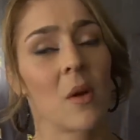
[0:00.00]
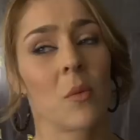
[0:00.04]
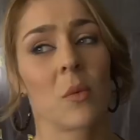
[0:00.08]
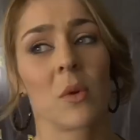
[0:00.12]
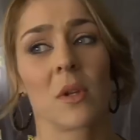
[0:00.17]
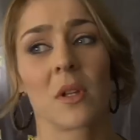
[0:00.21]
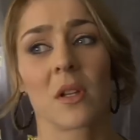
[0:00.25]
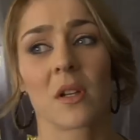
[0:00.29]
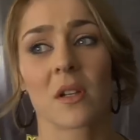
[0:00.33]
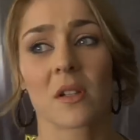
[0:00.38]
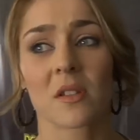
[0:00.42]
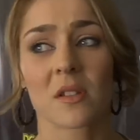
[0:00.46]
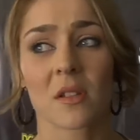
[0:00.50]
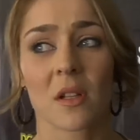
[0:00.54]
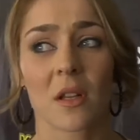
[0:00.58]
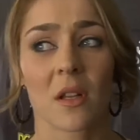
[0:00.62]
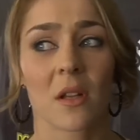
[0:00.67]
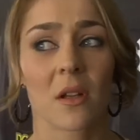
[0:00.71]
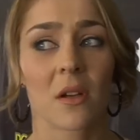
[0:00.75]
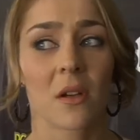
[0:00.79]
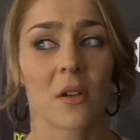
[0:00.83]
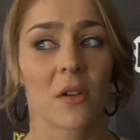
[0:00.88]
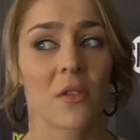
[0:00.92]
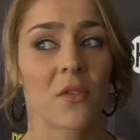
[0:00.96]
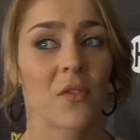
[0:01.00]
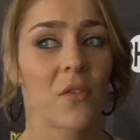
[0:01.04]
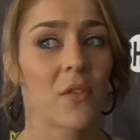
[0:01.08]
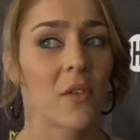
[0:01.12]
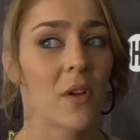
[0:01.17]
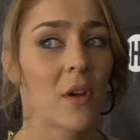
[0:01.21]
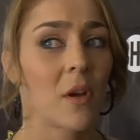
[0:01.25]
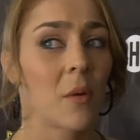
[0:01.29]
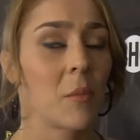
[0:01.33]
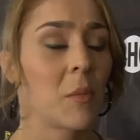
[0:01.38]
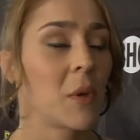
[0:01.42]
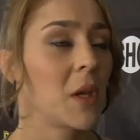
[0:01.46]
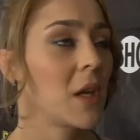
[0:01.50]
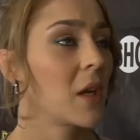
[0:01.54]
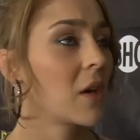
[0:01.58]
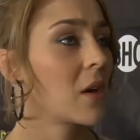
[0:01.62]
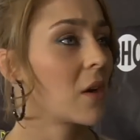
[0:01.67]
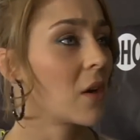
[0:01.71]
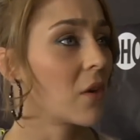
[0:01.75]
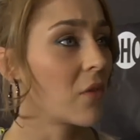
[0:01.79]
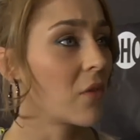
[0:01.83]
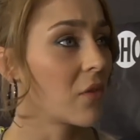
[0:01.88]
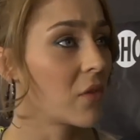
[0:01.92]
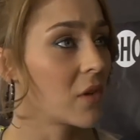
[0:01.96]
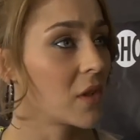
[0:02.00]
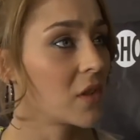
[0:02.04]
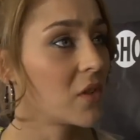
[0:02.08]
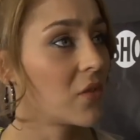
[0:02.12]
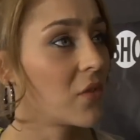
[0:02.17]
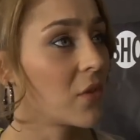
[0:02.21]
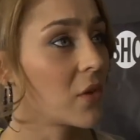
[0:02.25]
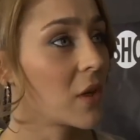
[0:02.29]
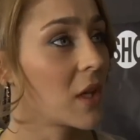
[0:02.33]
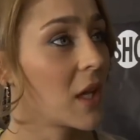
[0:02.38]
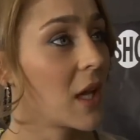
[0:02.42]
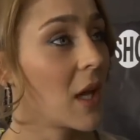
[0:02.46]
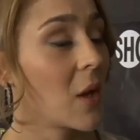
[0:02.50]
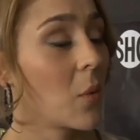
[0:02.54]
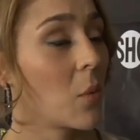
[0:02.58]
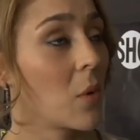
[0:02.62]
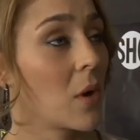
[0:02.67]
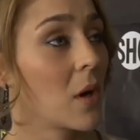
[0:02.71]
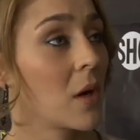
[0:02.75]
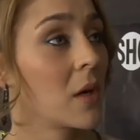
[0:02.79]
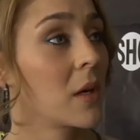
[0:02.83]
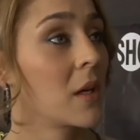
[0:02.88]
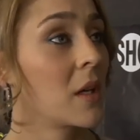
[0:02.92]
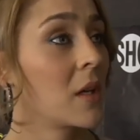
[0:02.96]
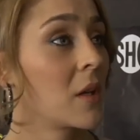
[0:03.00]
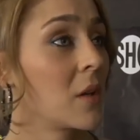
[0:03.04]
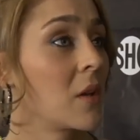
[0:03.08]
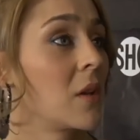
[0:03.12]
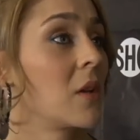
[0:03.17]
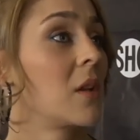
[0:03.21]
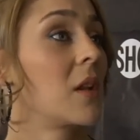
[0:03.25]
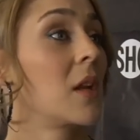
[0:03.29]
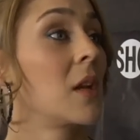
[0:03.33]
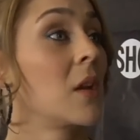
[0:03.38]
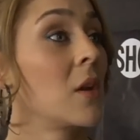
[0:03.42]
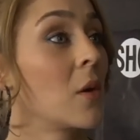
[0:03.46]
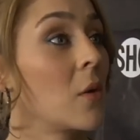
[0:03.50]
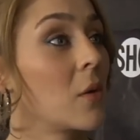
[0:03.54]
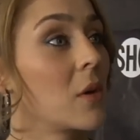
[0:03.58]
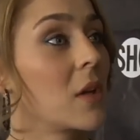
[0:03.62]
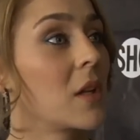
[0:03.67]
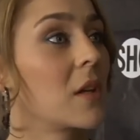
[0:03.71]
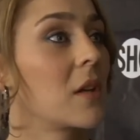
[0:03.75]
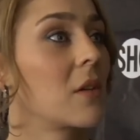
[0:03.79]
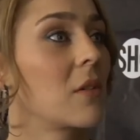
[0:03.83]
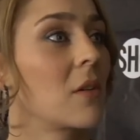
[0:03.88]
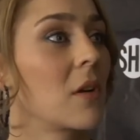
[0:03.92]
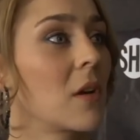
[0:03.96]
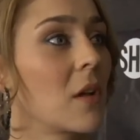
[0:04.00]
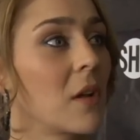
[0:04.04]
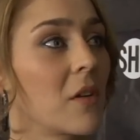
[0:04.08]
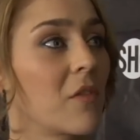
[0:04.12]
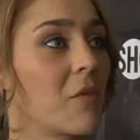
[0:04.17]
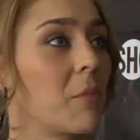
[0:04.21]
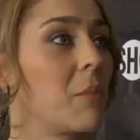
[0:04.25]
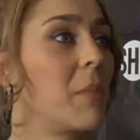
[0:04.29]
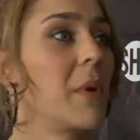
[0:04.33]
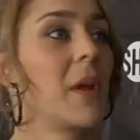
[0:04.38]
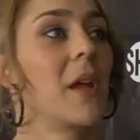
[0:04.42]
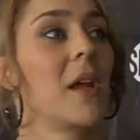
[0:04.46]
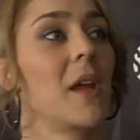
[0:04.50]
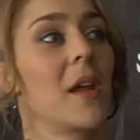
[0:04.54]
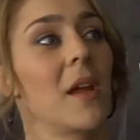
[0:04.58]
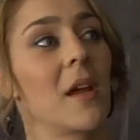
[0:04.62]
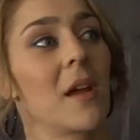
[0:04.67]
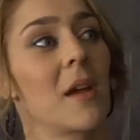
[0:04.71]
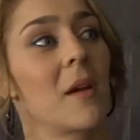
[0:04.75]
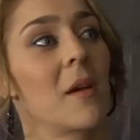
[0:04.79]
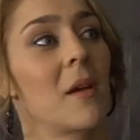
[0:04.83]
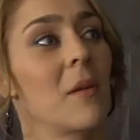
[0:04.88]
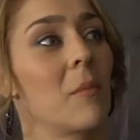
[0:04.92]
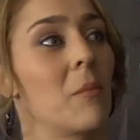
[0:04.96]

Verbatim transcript: And we, there's a lot of uh, media coverage for the K1, and they know that there are a lot of big